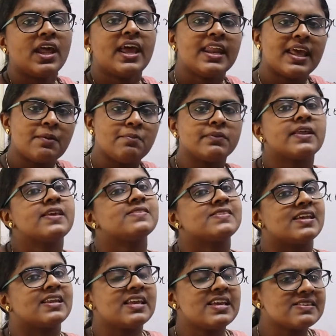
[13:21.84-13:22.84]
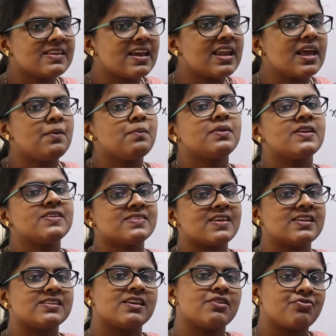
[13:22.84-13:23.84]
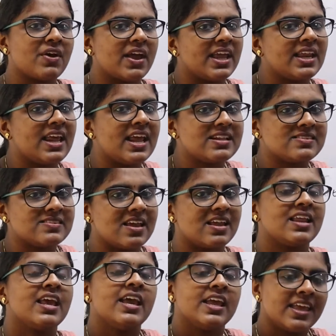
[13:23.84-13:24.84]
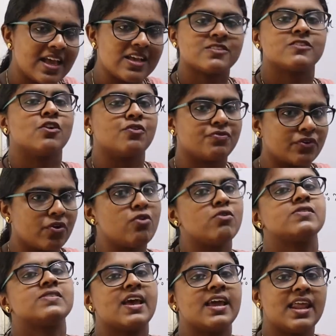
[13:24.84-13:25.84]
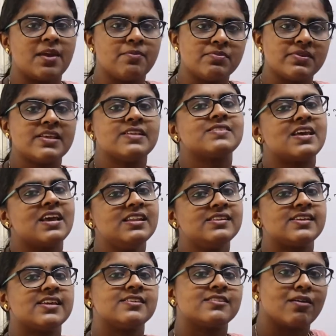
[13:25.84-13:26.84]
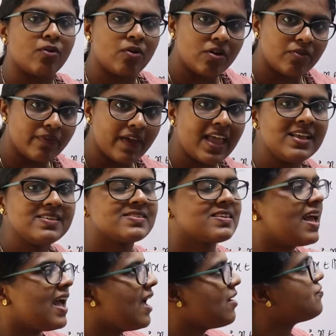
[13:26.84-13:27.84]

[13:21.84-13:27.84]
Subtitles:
an empty set? Is an empty set a finite set? Yes, of course, an empty set is always a